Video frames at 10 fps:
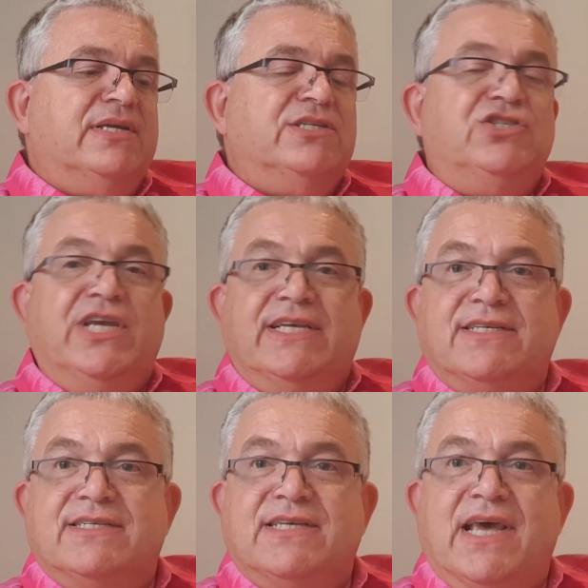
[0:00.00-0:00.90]

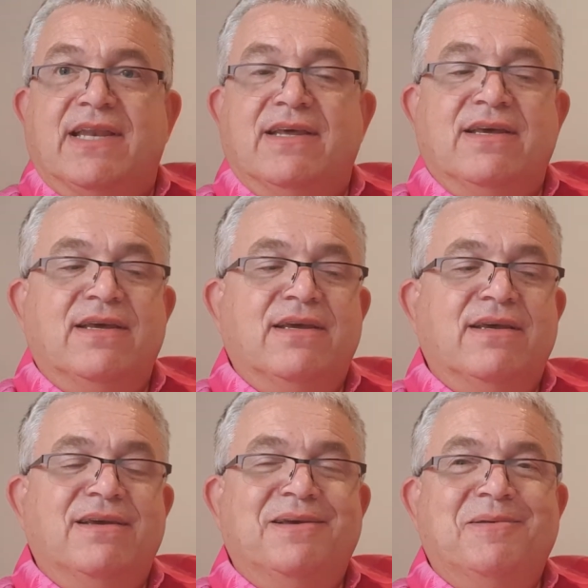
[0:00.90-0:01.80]
Jesus said,
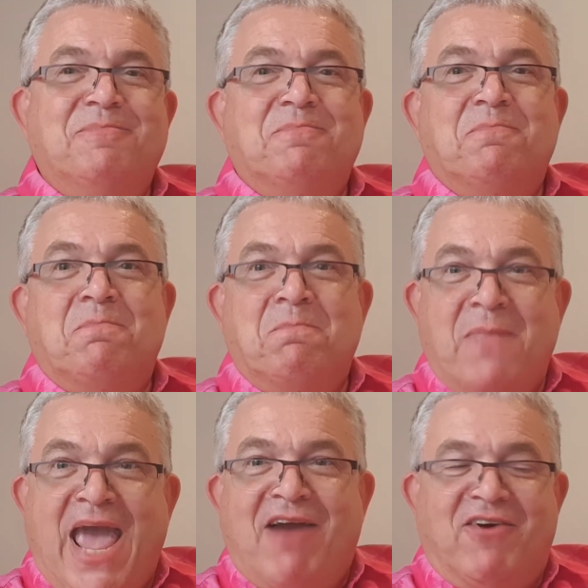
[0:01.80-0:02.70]

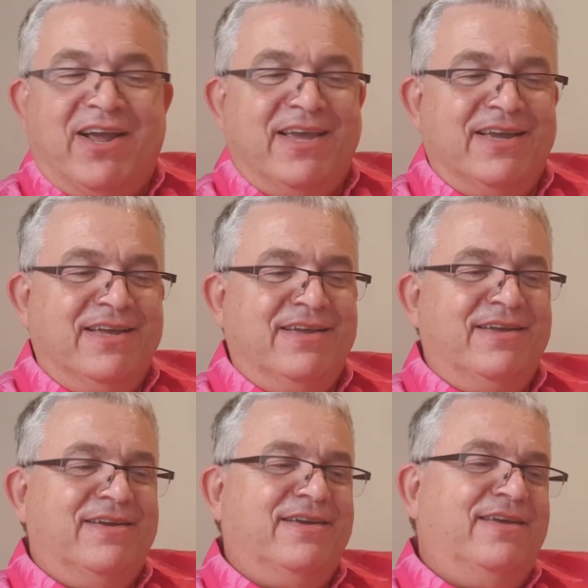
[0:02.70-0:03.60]
"Mary."
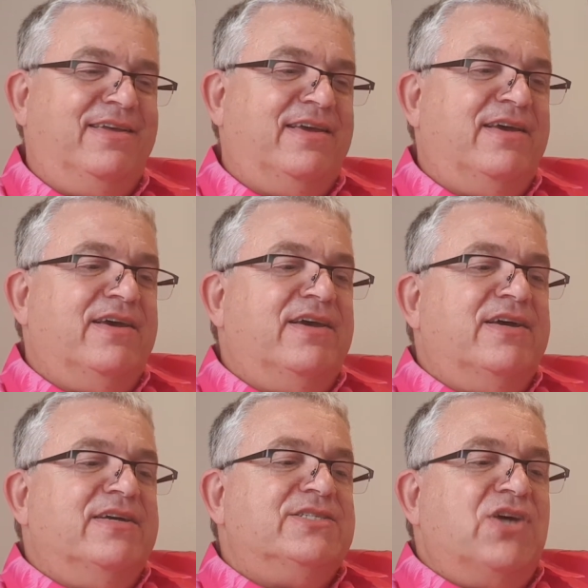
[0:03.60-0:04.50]

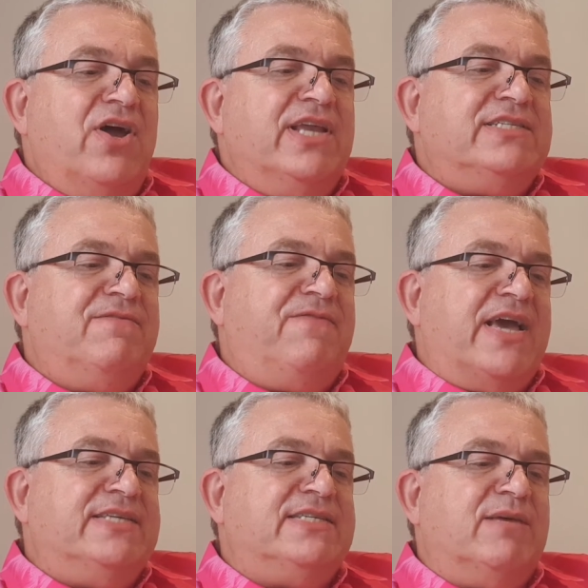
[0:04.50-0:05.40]
Turning to
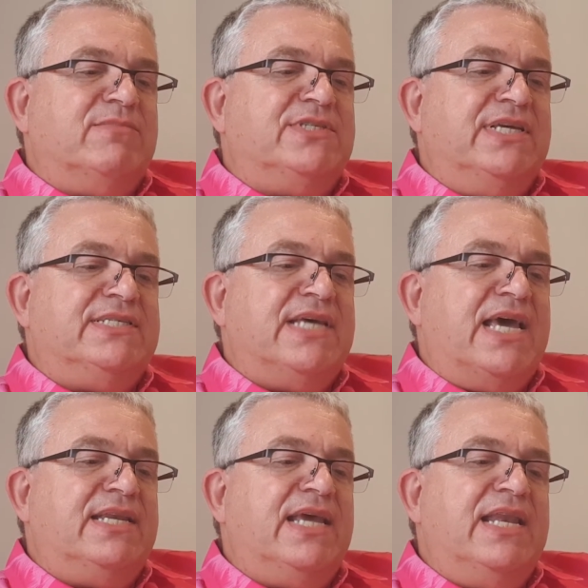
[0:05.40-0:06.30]
face him, she
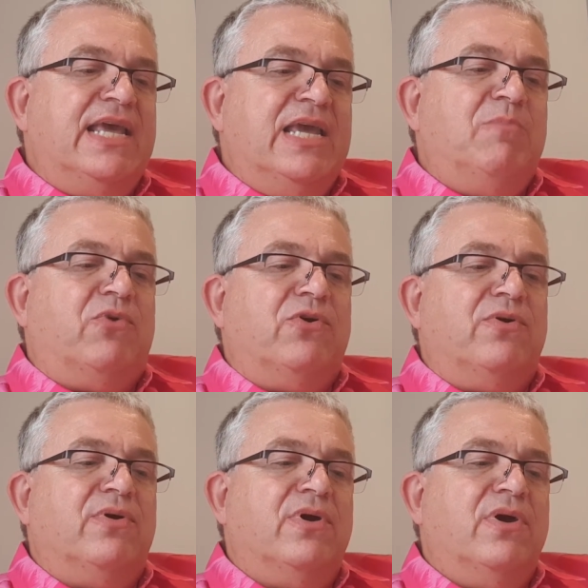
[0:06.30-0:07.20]
said in
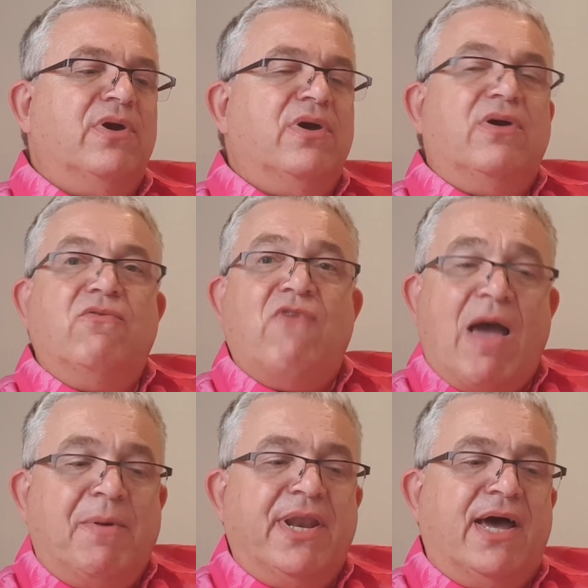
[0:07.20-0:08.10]
Hebrew,
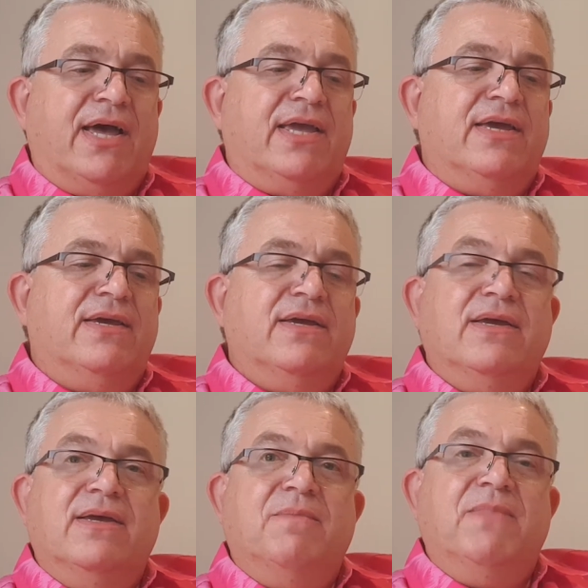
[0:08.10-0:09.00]
"Rabboni,"
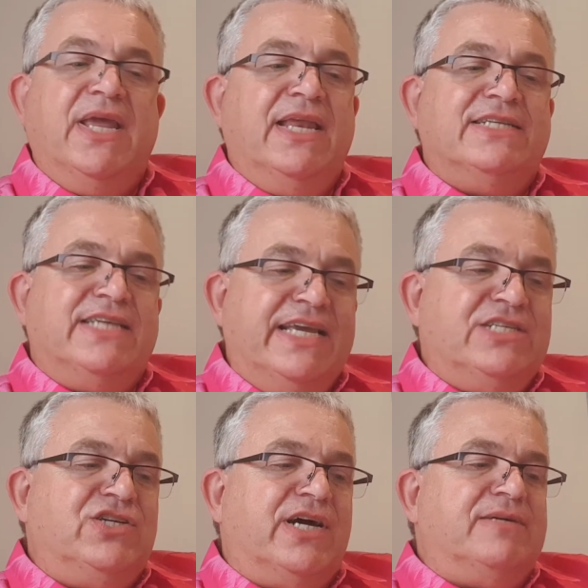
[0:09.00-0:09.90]
meaning
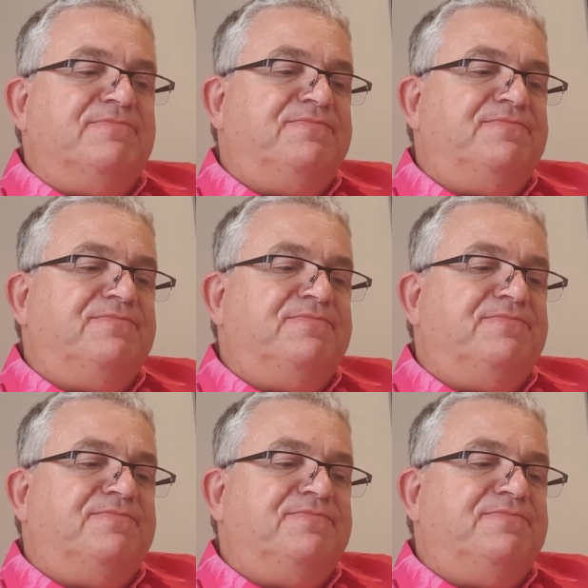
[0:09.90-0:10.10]
teacher.